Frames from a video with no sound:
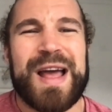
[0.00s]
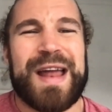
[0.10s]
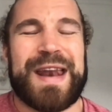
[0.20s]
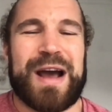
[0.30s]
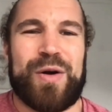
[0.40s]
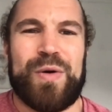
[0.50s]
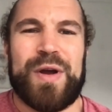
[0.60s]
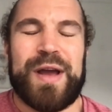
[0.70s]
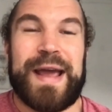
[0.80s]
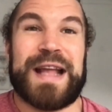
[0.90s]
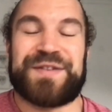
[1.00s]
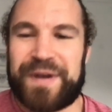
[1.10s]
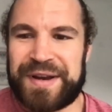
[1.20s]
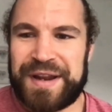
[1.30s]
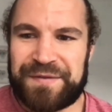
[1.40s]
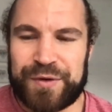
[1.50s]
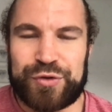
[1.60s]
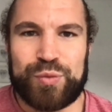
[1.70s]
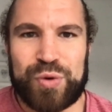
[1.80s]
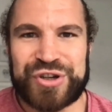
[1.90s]
Now, it's very
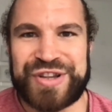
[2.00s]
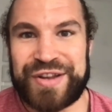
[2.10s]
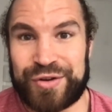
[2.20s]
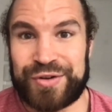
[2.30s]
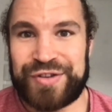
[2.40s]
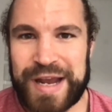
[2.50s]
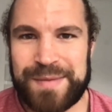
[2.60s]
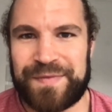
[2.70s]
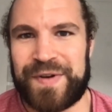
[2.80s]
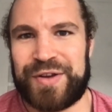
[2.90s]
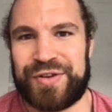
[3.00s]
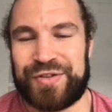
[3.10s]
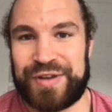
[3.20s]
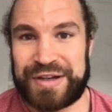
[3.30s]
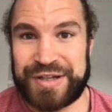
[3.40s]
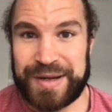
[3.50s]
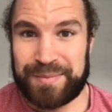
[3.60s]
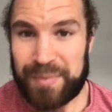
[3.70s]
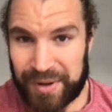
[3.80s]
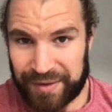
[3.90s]
different to watch this on tape versus actually